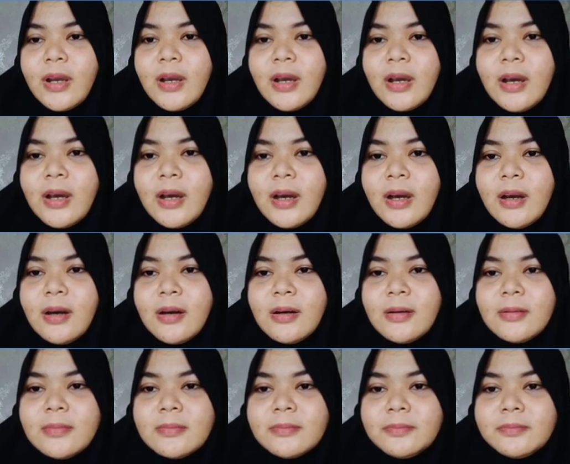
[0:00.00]

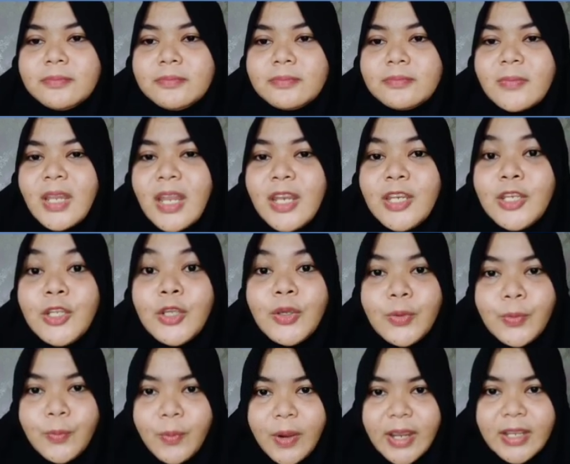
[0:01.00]
um, a new
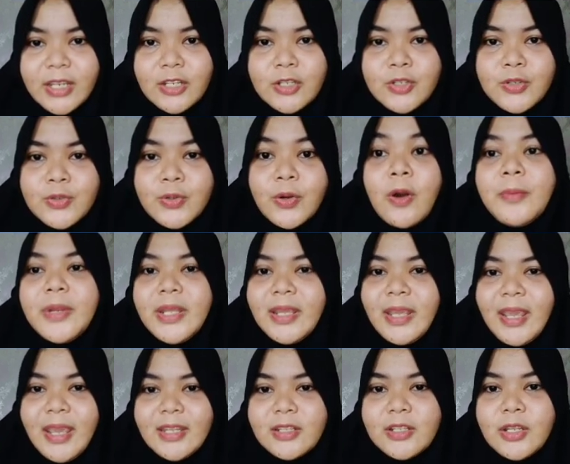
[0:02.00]
way to
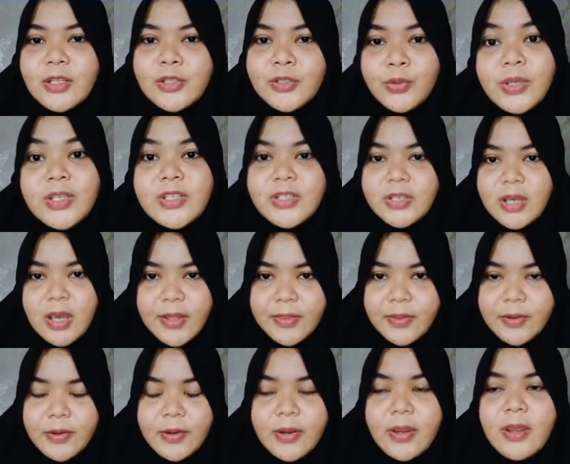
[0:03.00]
communicate to each other.